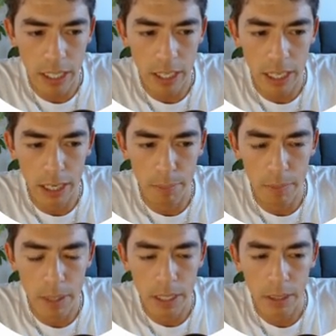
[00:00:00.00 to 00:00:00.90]
Um,
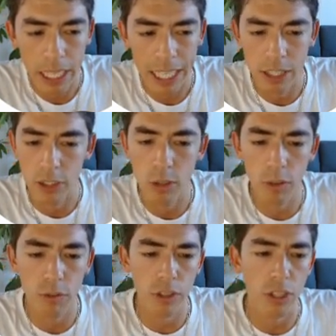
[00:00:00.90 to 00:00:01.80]
it's useful
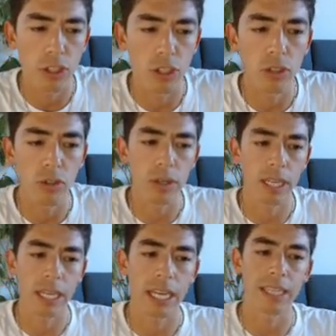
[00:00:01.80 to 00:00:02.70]
for the new
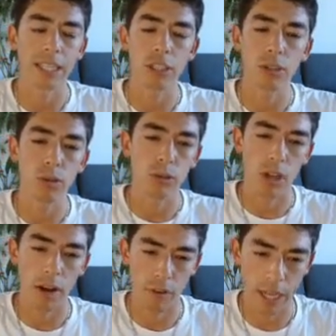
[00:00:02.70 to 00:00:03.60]
and the used
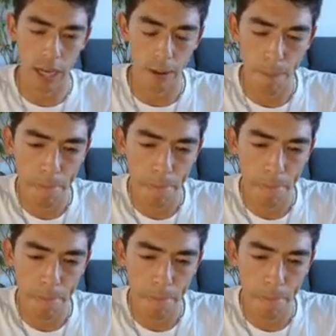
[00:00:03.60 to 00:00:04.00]
offer count.